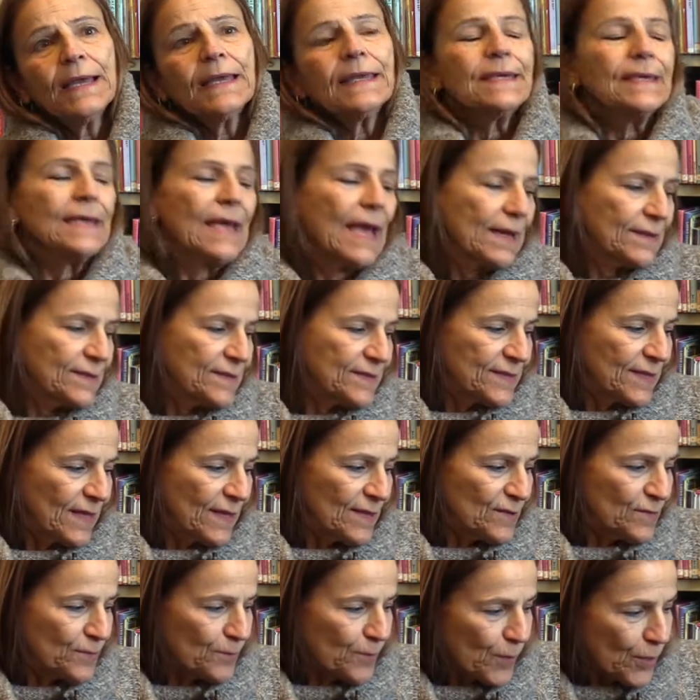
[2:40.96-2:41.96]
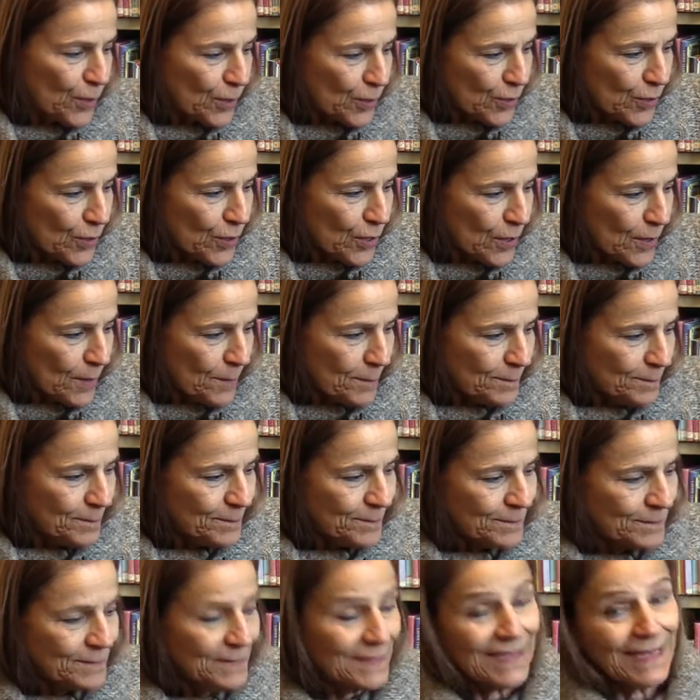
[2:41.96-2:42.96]
Yes, says Worm.
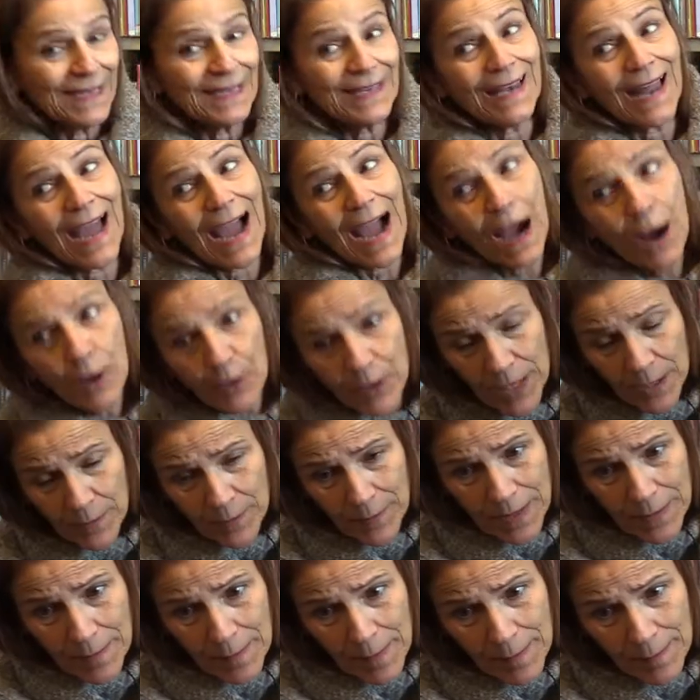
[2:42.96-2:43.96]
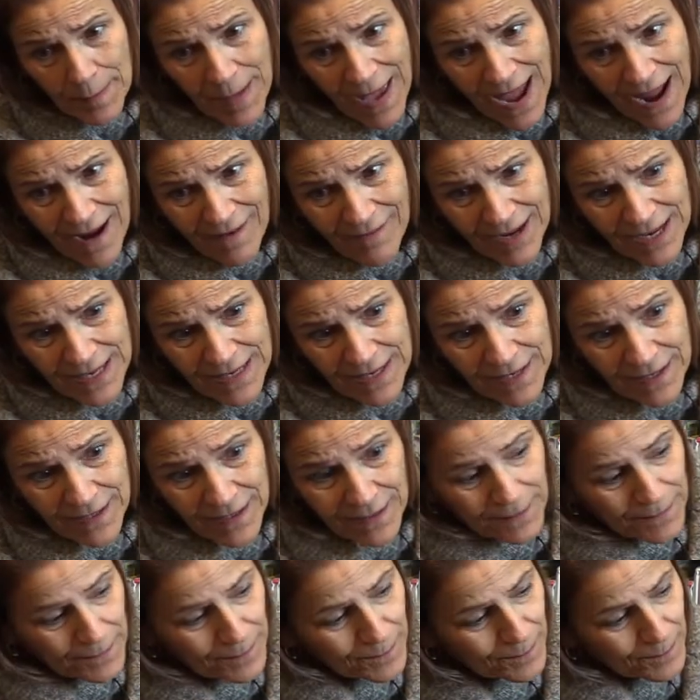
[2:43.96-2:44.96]
Now can we be married?
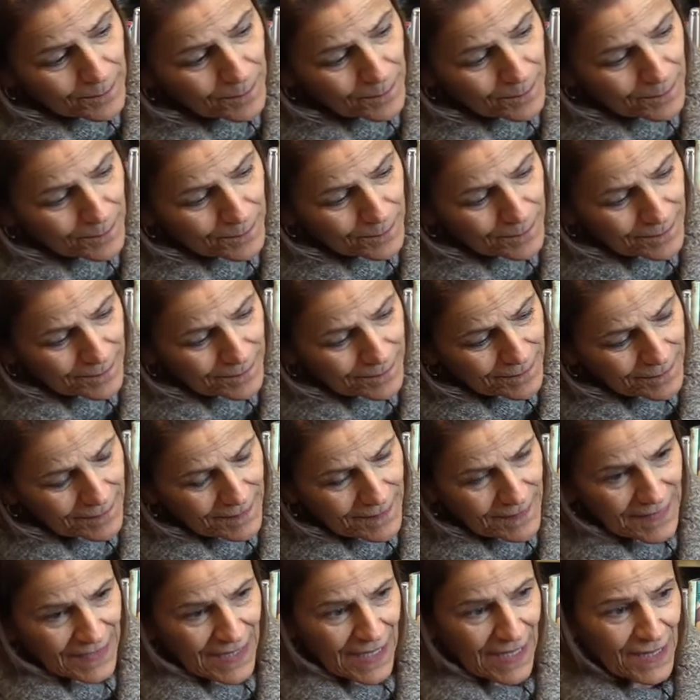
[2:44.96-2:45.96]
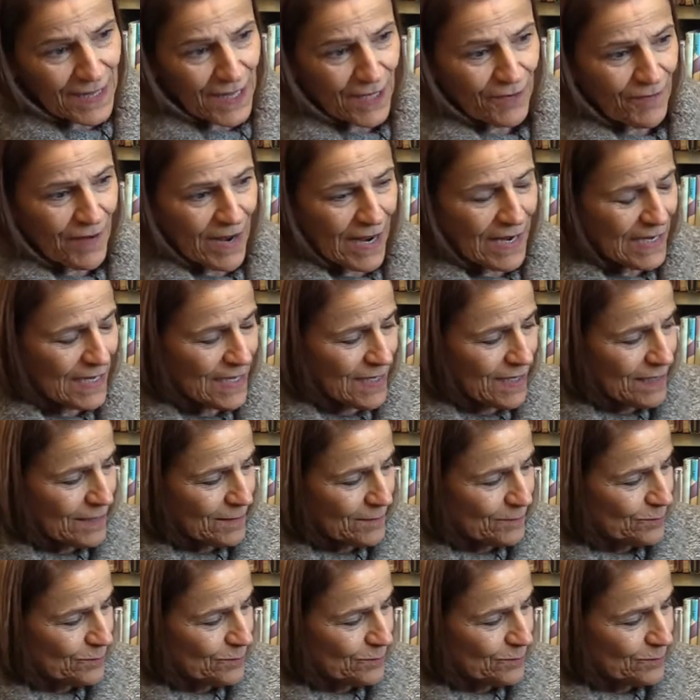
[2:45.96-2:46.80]
No. Think they're ready?